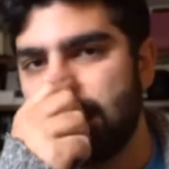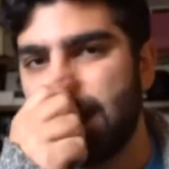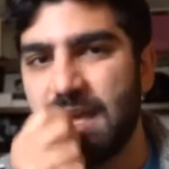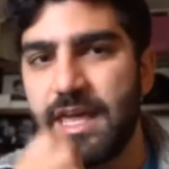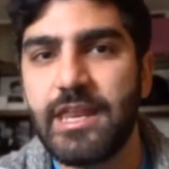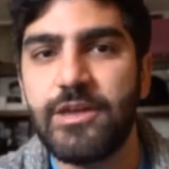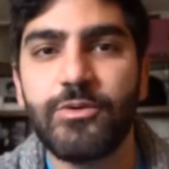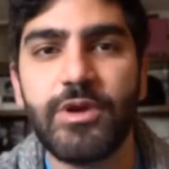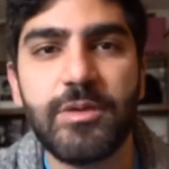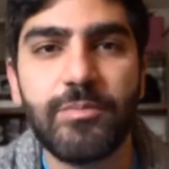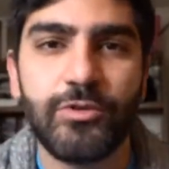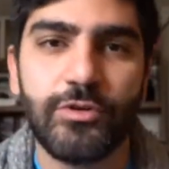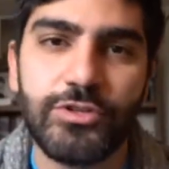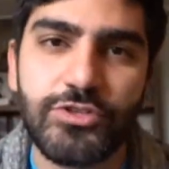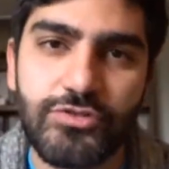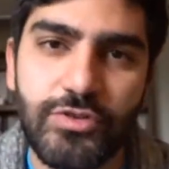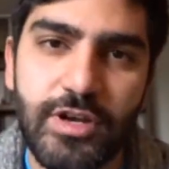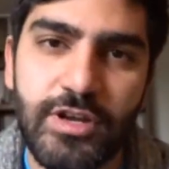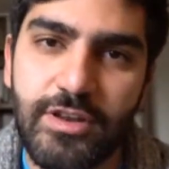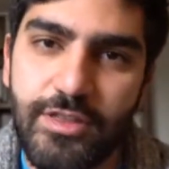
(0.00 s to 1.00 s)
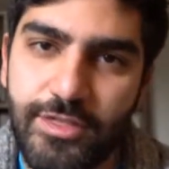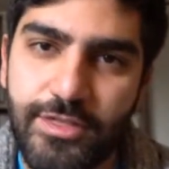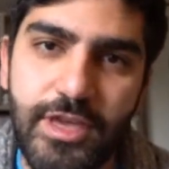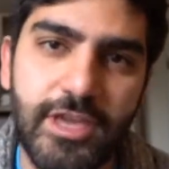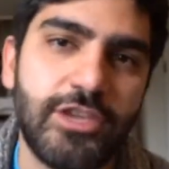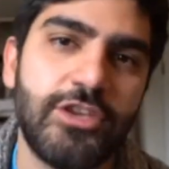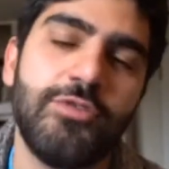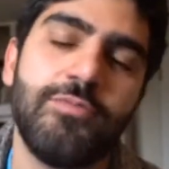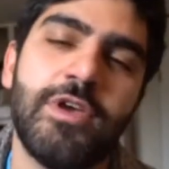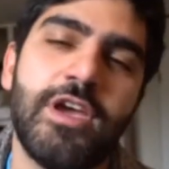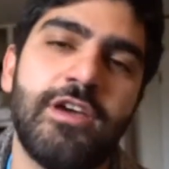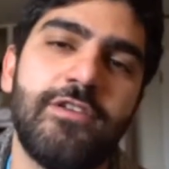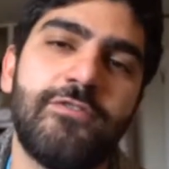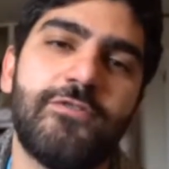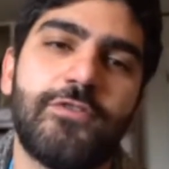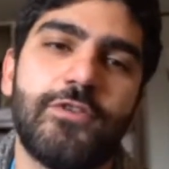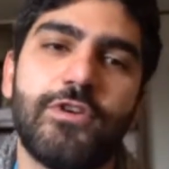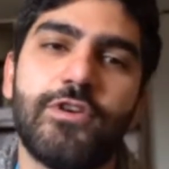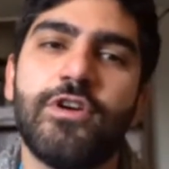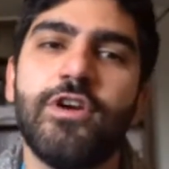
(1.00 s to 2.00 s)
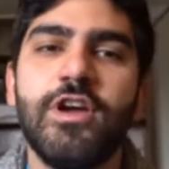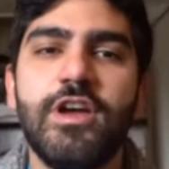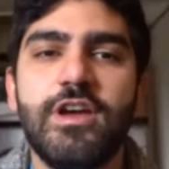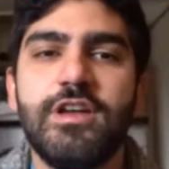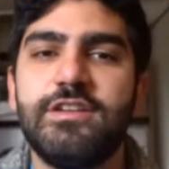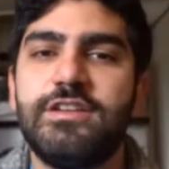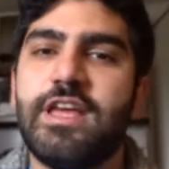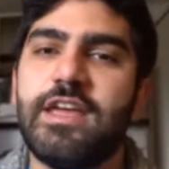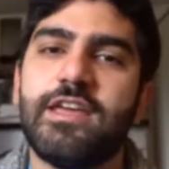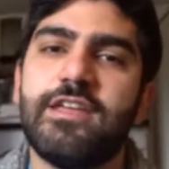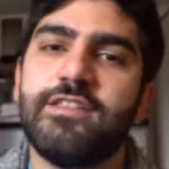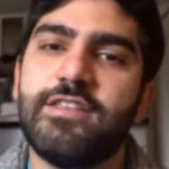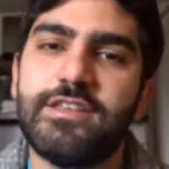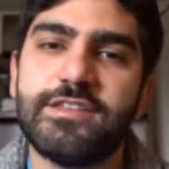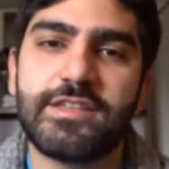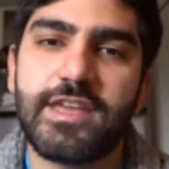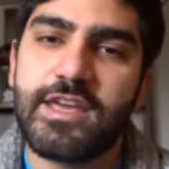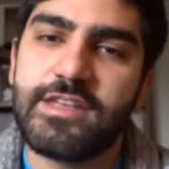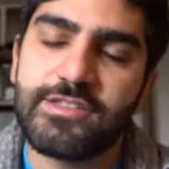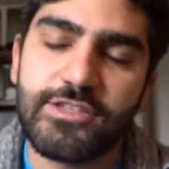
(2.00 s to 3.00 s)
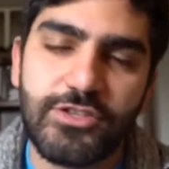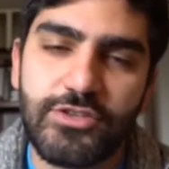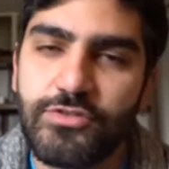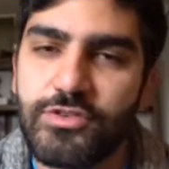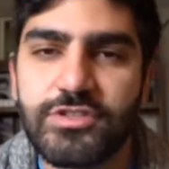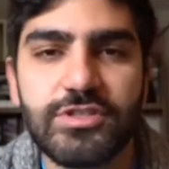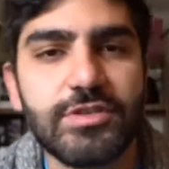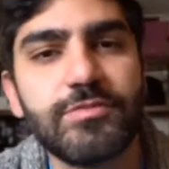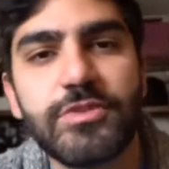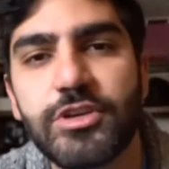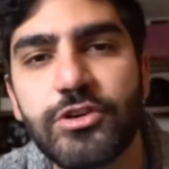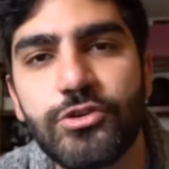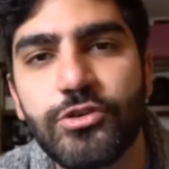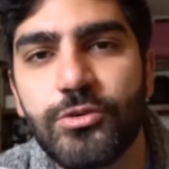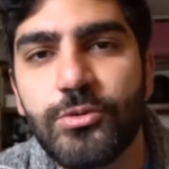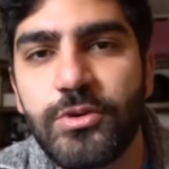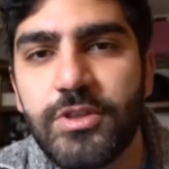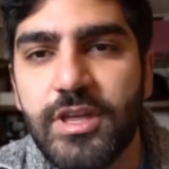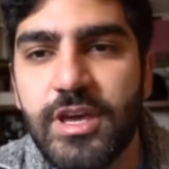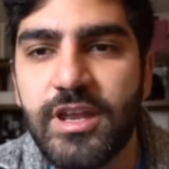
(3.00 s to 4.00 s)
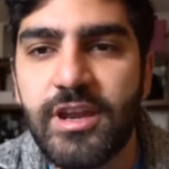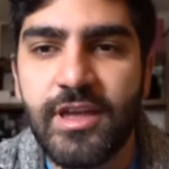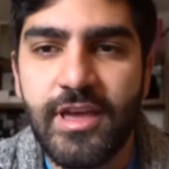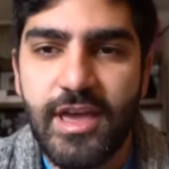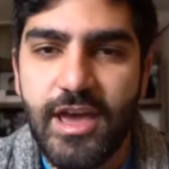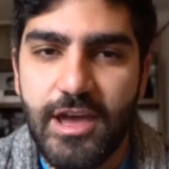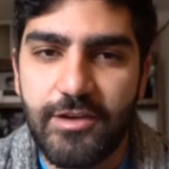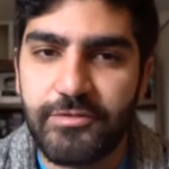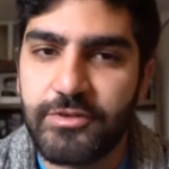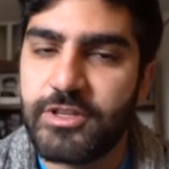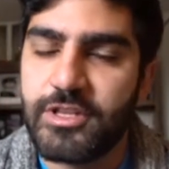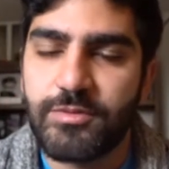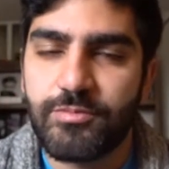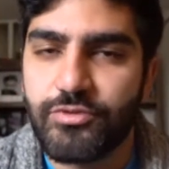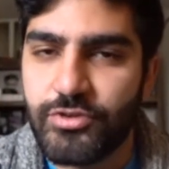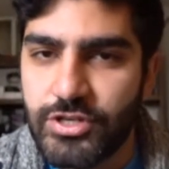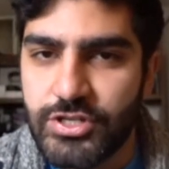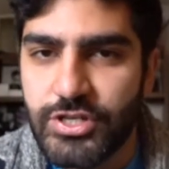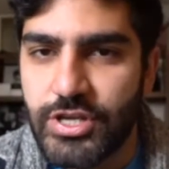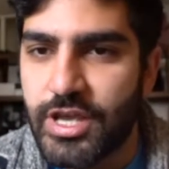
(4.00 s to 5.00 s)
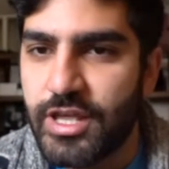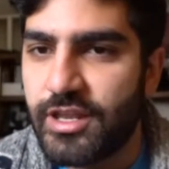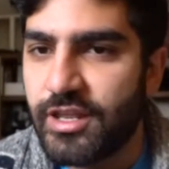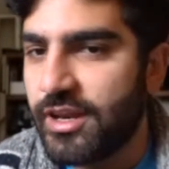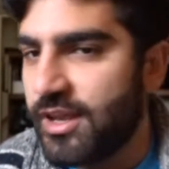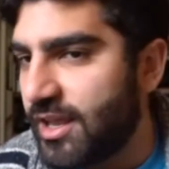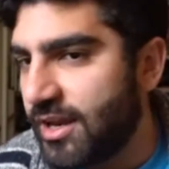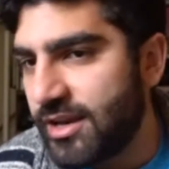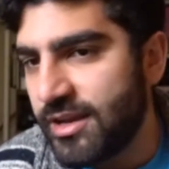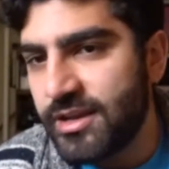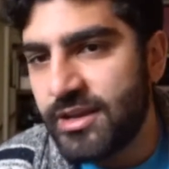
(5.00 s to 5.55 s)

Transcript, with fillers: Anyway, Boltron, thank you, man, for taking these scans and doing something cool with it. I really appreciated it.